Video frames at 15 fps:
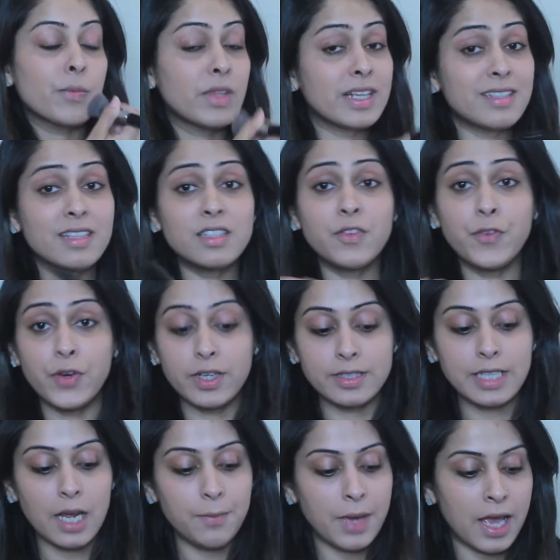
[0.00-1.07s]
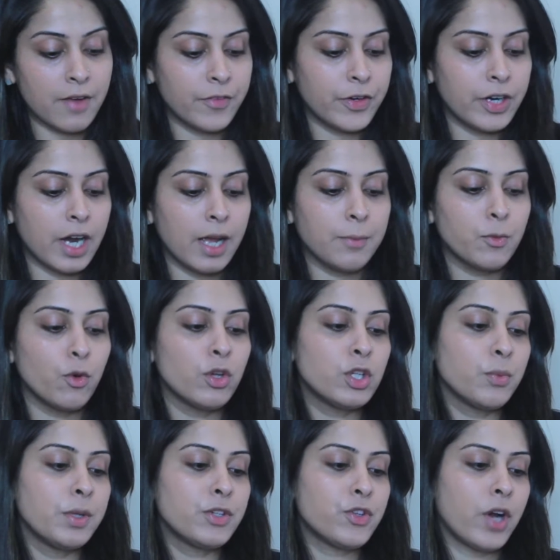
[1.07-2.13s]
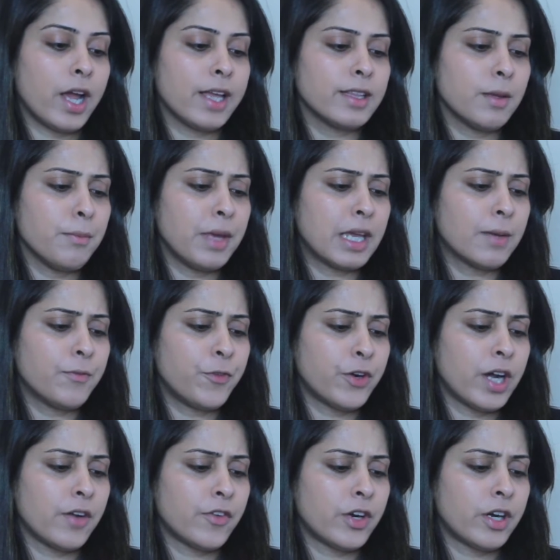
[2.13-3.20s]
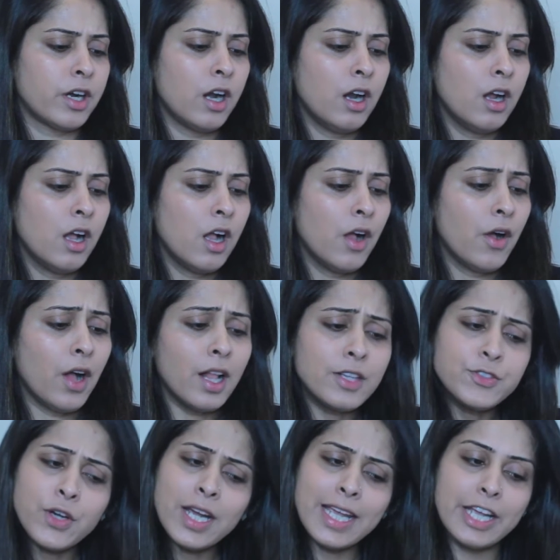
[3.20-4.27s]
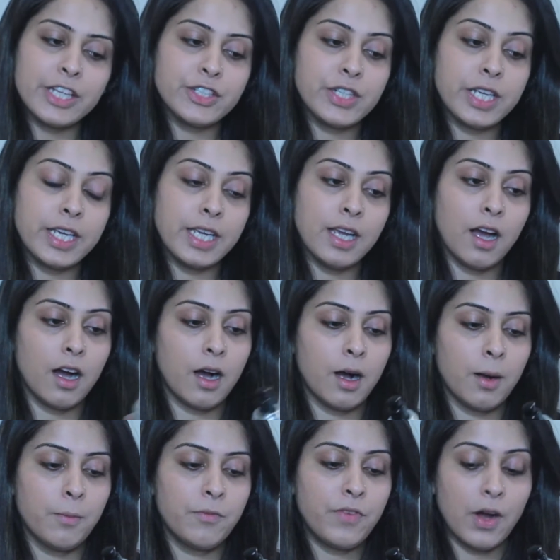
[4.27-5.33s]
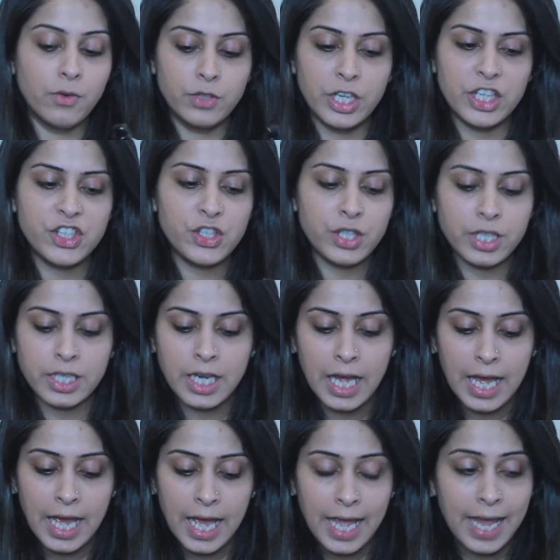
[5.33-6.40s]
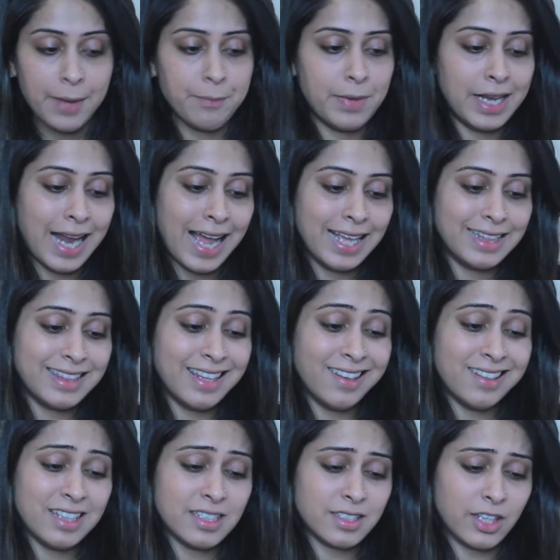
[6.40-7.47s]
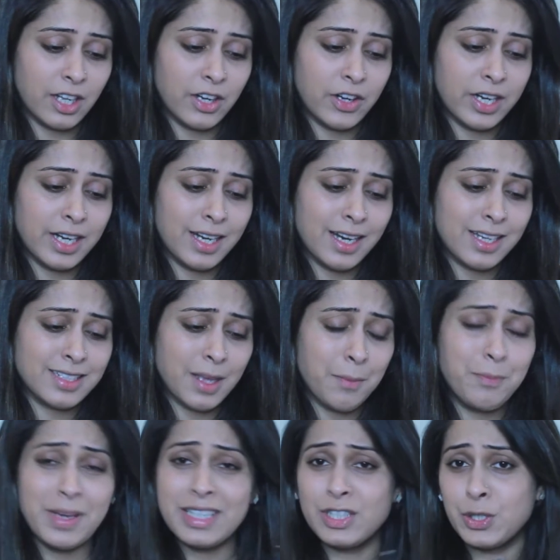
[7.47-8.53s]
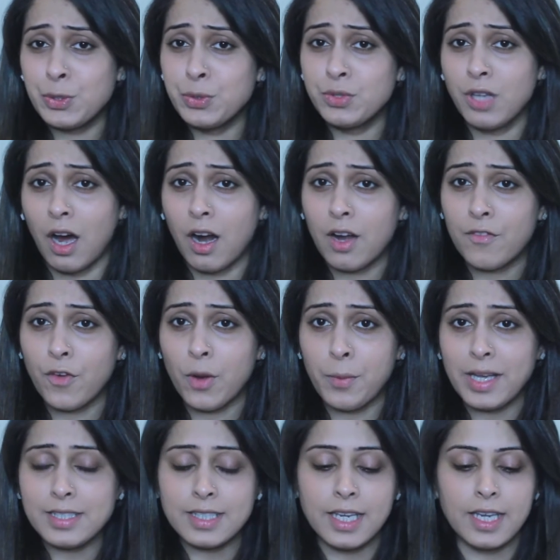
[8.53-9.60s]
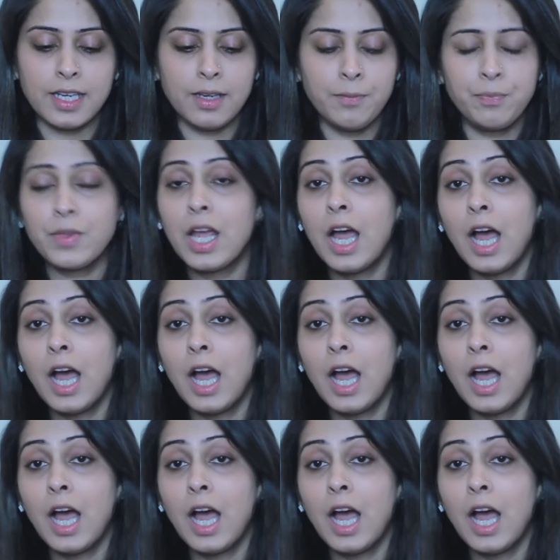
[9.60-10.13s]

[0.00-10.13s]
This is the first time ever I'm going to be trying the Makeup Forever Ultra HD foundation, but I think this color is a bit too dark for my skin.